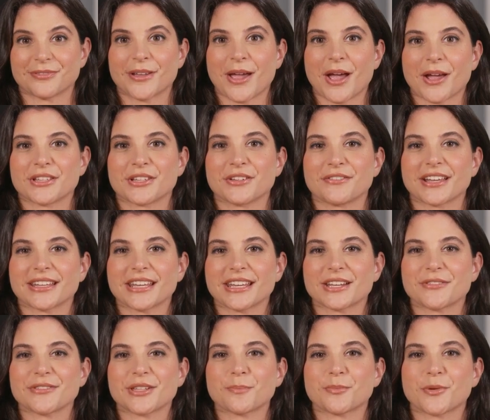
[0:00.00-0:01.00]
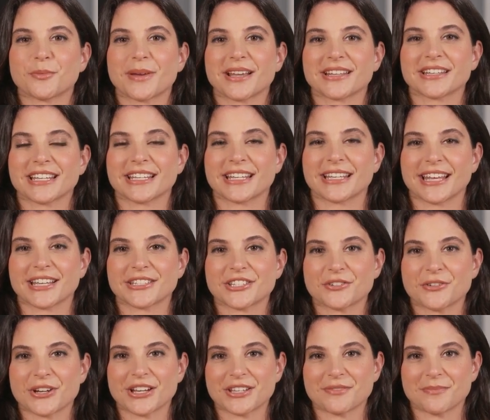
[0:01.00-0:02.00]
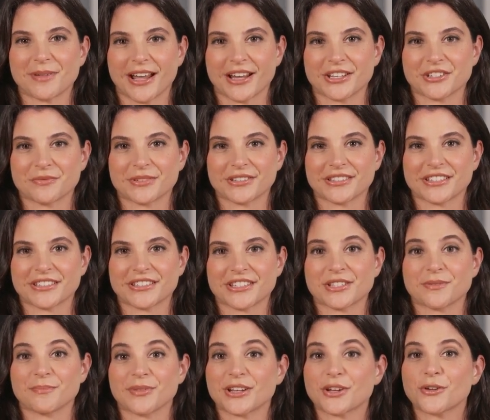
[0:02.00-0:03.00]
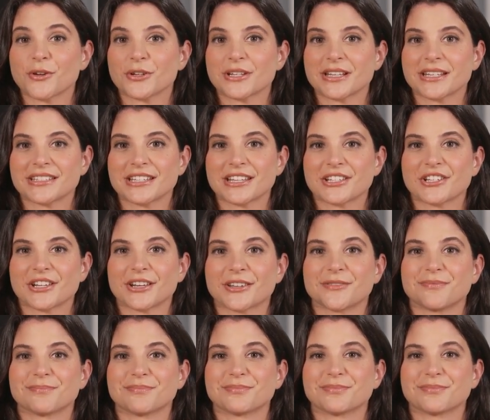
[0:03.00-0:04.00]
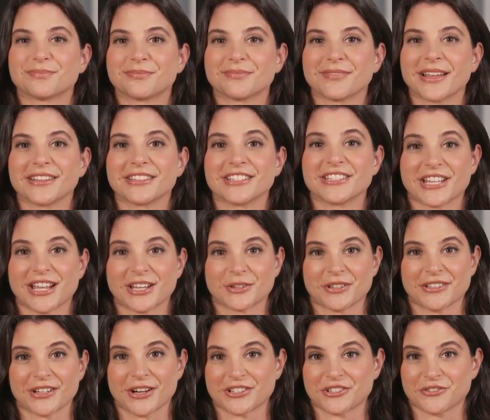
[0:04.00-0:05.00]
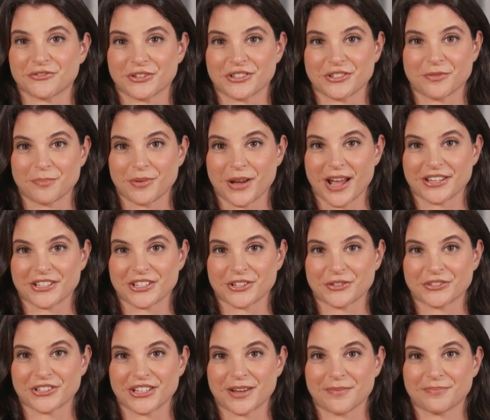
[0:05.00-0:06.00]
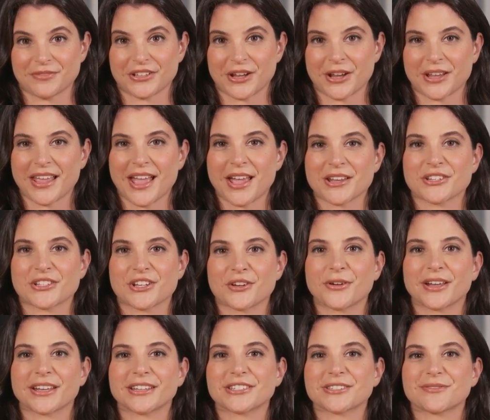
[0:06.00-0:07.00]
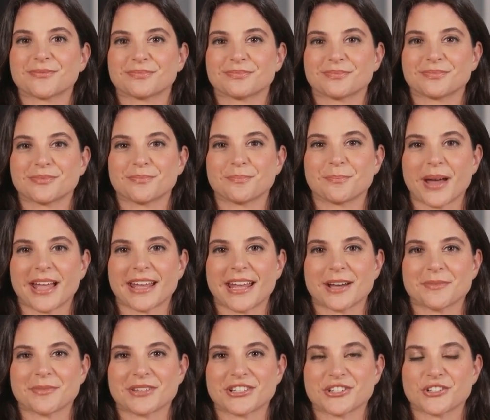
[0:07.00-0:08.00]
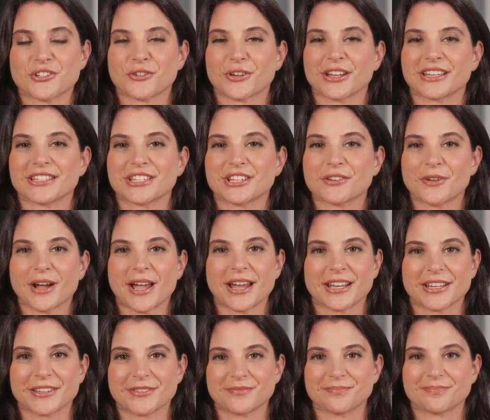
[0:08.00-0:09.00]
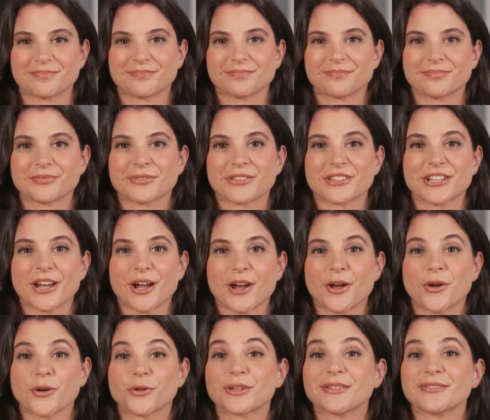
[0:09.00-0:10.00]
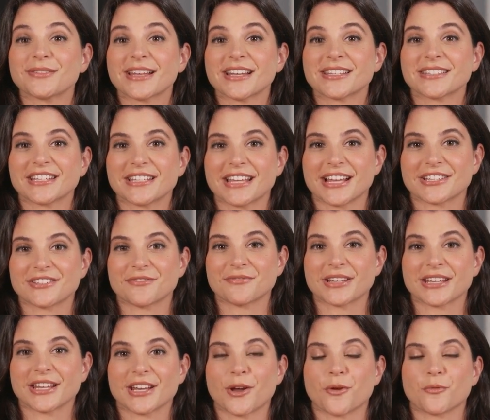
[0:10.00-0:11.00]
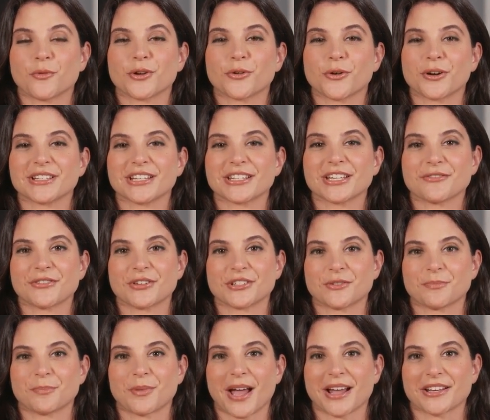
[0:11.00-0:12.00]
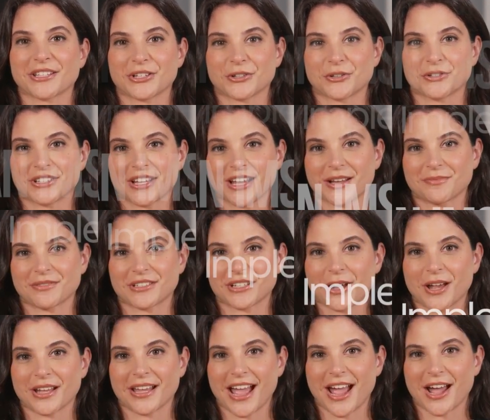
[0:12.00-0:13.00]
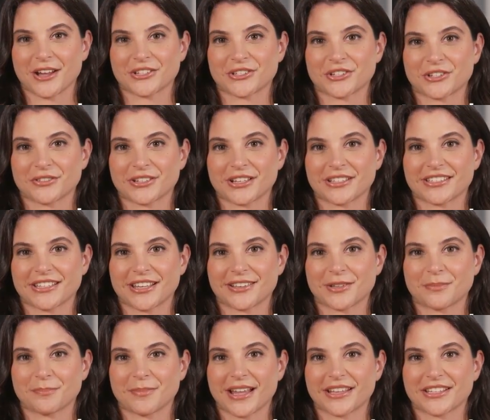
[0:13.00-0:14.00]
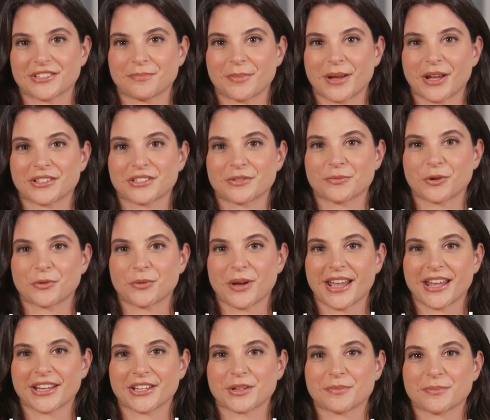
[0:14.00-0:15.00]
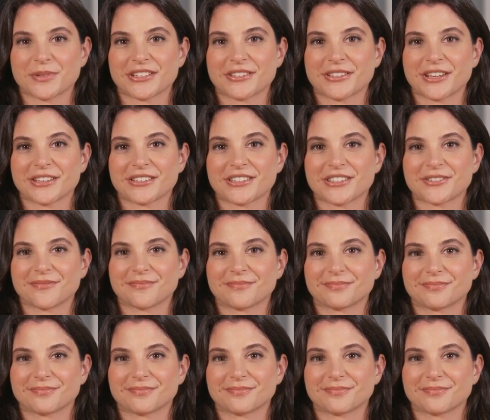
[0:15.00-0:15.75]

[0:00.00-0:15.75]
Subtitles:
Are you thinking of implementing an integrated management system in your organization? Then stay with us for some practical tips on how to do it. My name is Tracy Ryan. So, in today's video, we're going to give you some practical tips on how to do this in the best possible way in your business.